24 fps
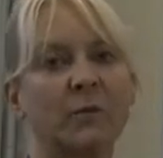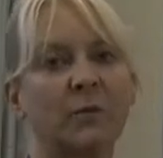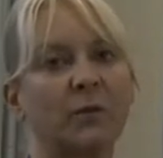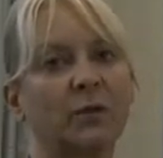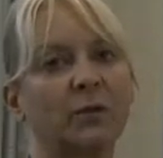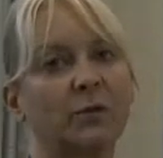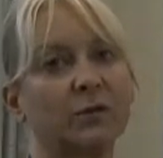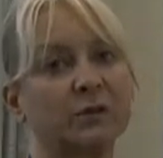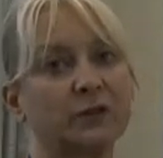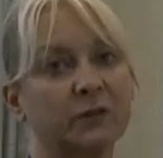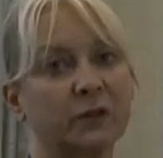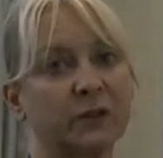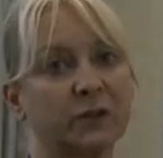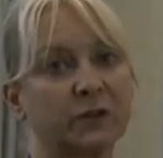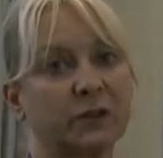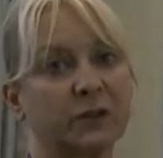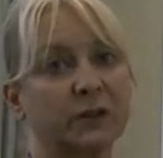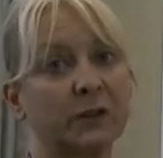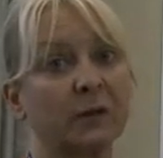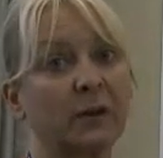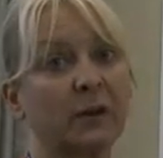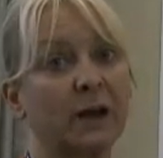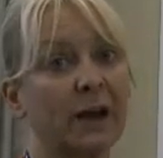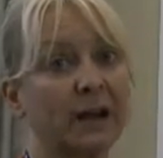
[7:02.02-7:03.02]
with your tutor,
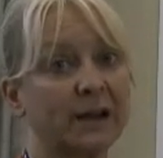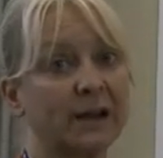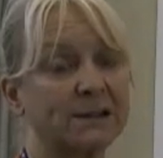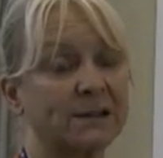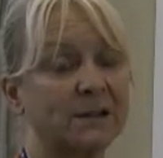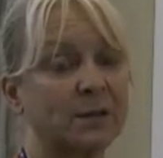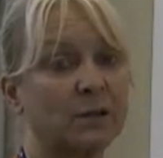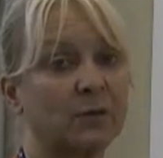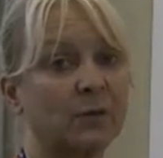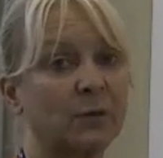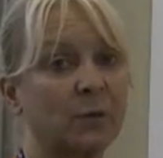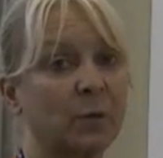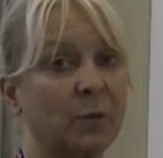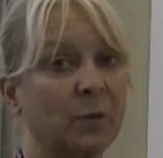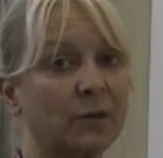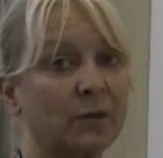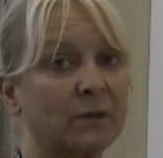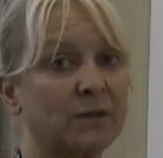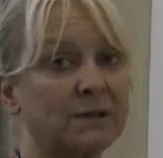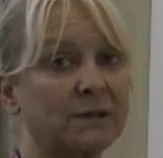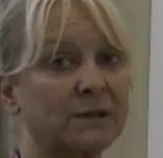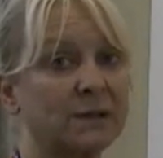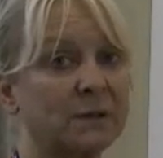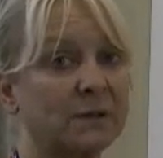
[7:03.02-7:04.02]
you will ask her for what the
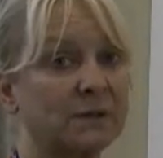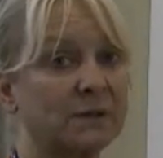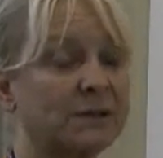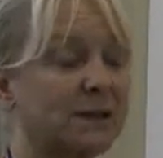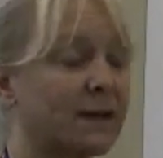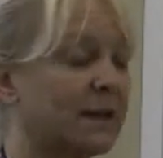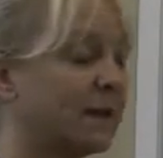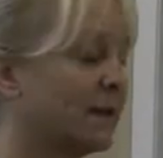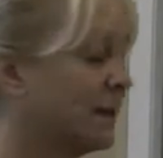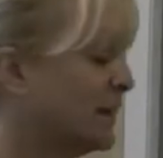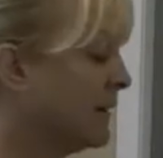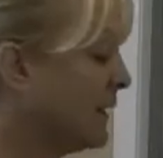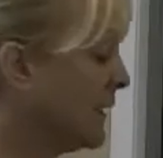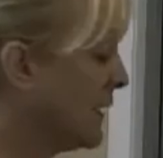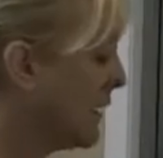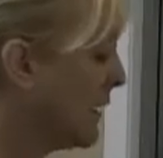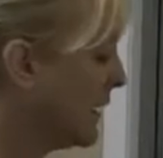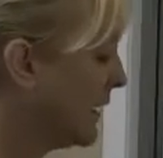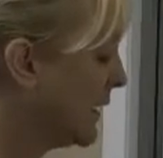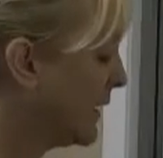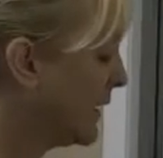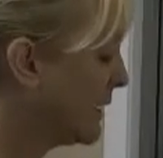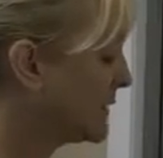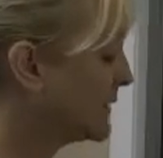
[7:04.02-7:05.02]
results are.
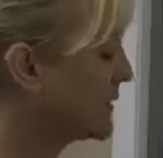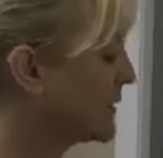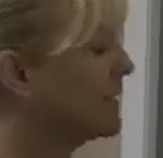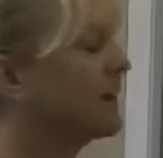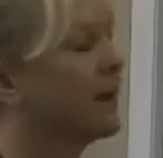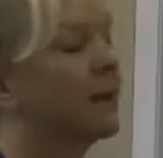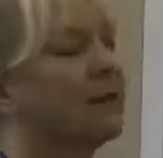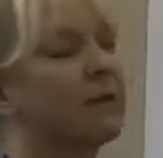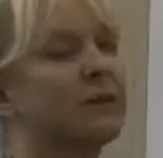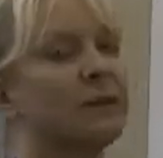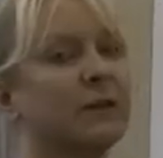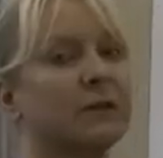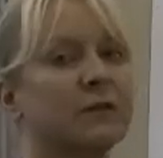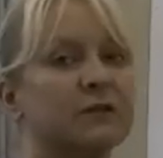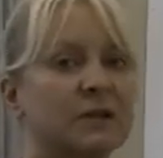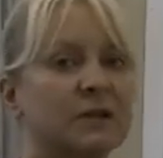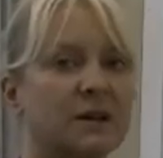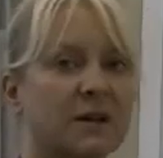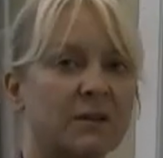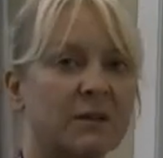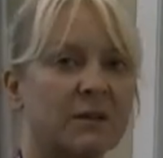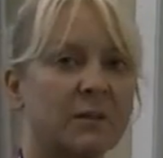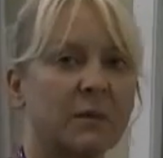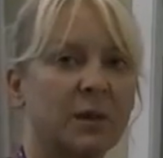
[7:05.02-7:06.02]
So now that I've
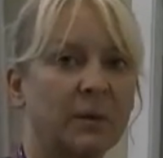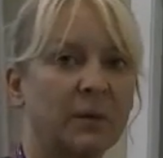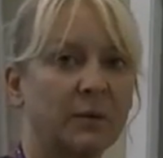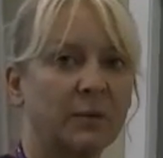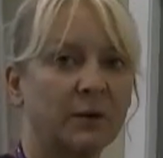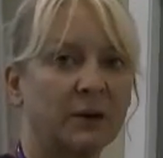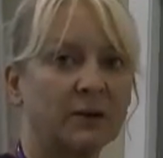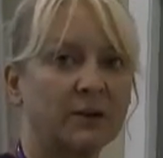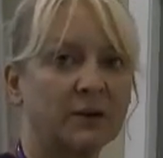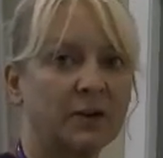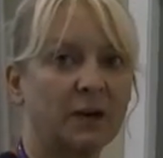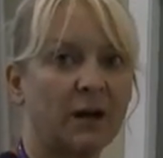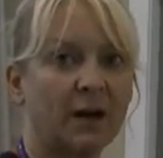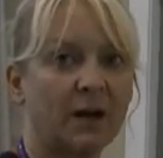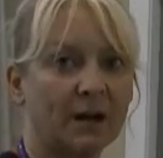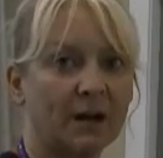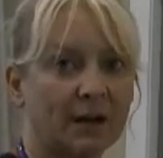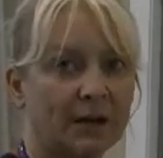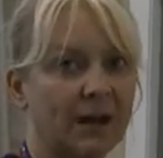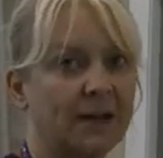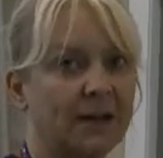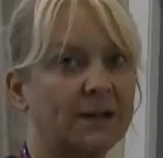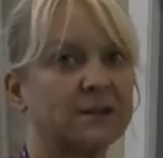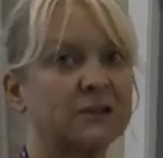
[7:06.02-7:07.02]
checked the blood pressure, I
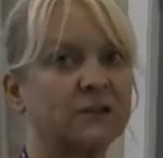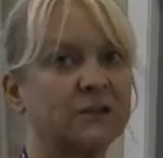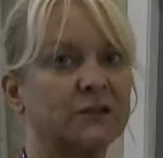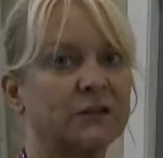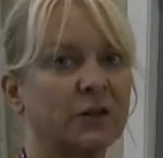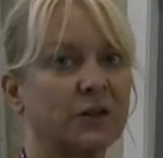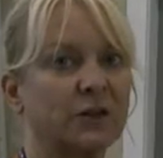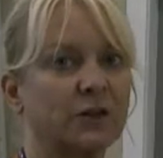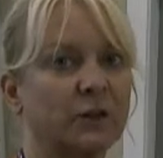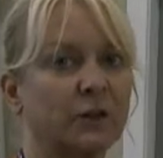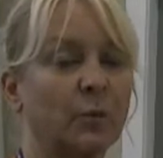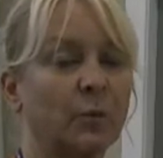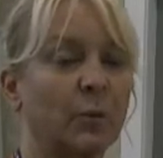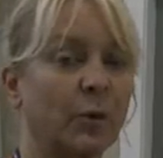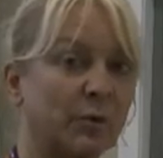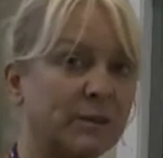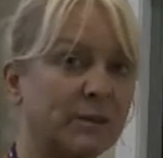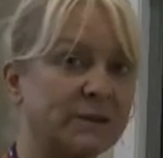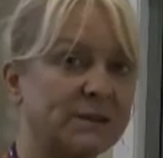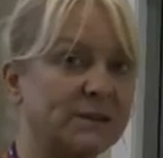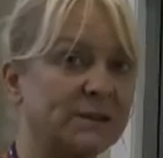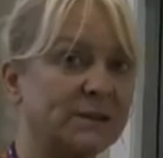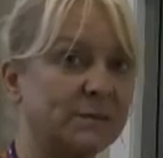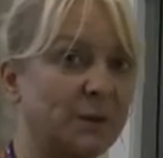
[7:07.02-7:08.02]
can ask the tutor what
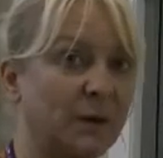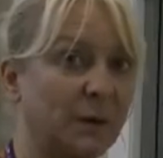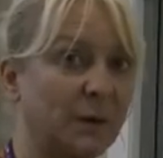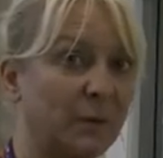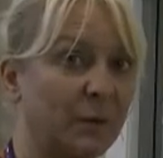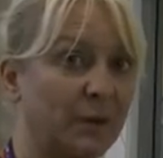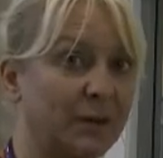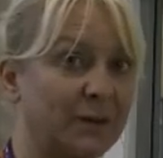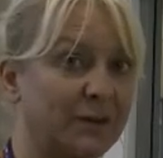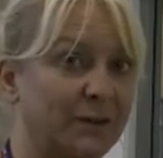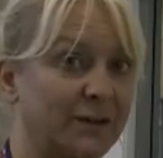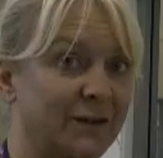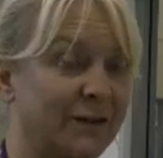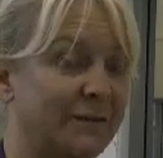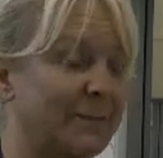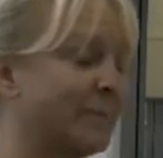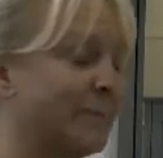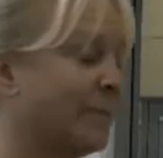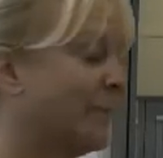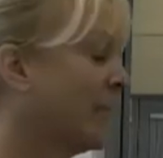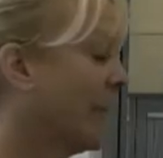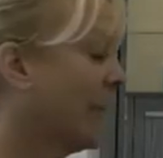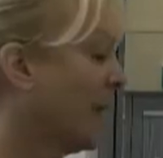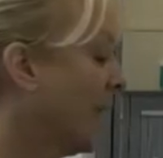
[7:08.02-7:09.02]
was his blood pressure.
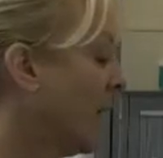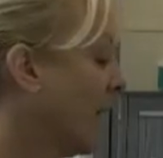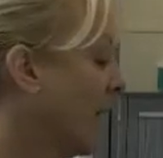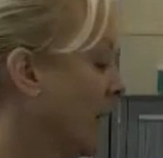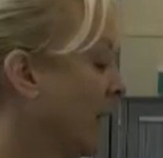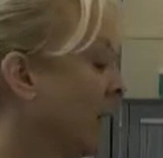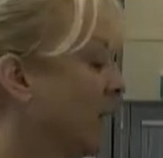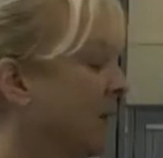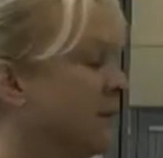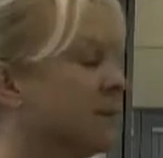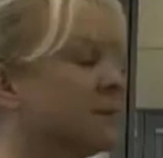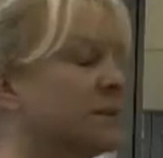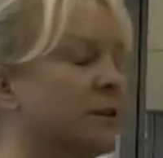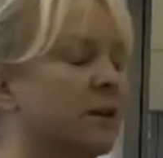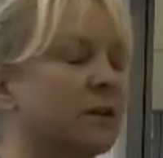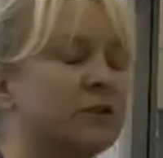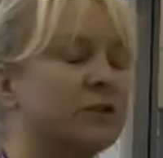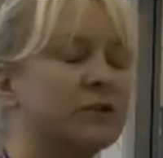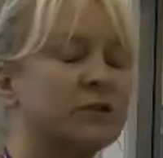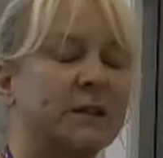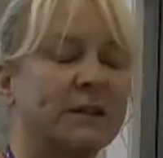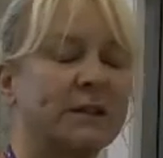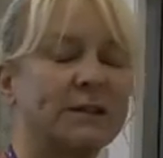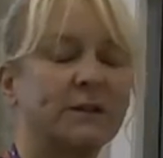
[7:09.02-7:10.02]
So
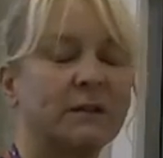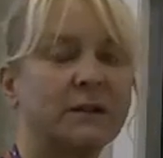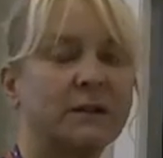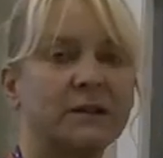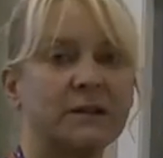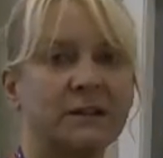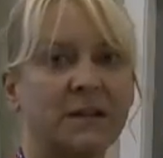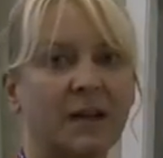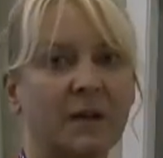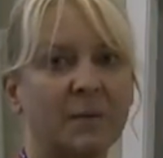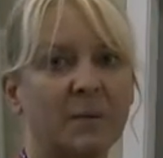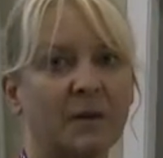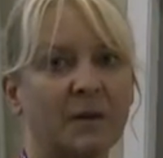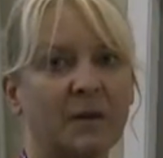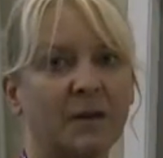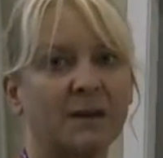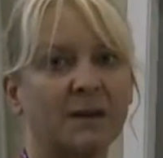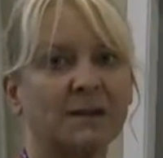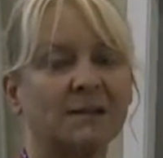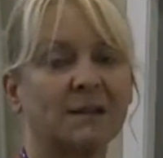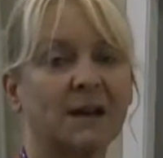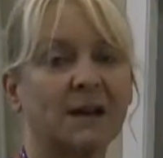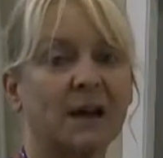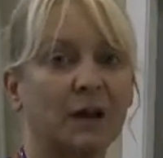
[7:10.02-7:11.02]
she's going to tell me that
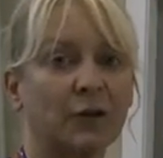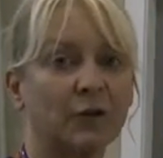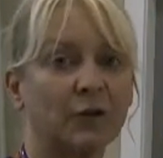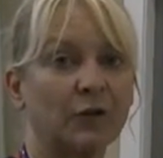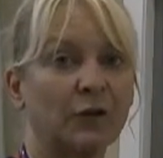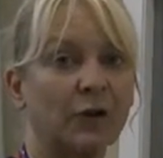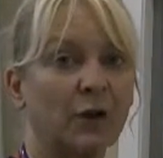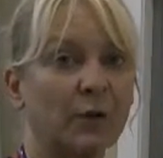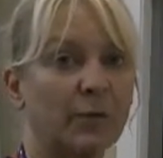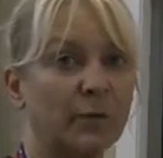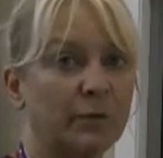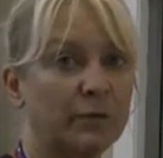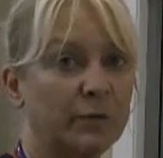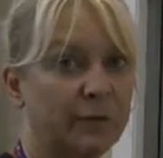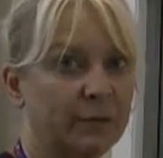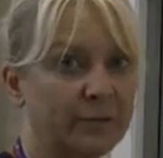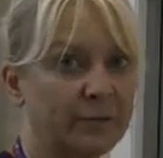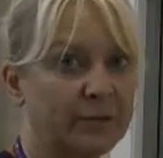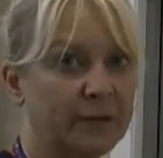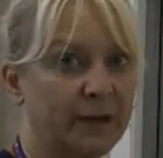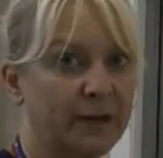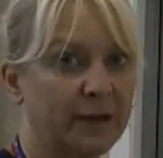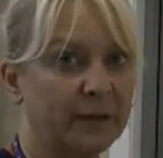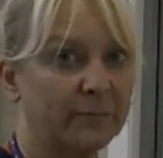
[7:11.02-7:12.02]
it's
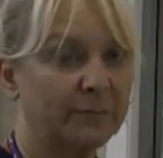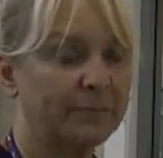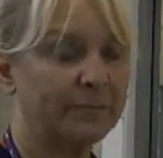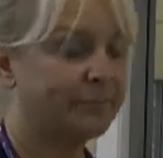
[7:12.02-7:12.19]
100/50.